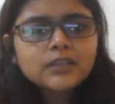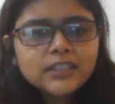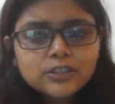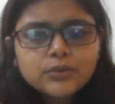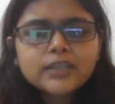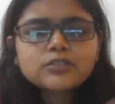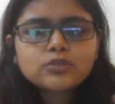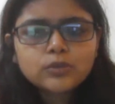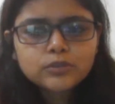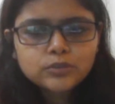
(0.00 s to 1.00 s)

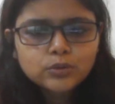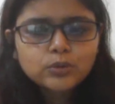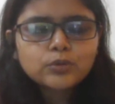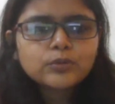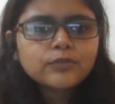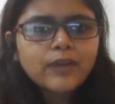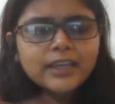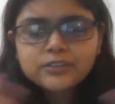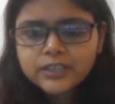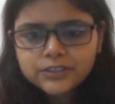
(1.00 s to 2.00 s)
interest also,
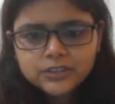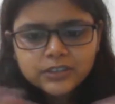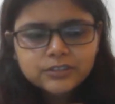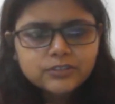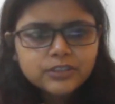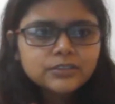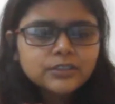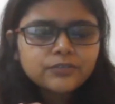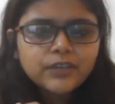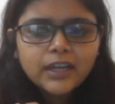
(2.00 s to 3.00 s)
wide ranging interest
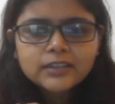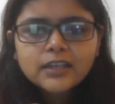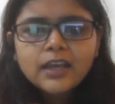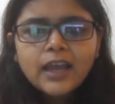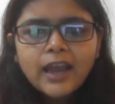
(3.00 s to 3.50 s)
in fact.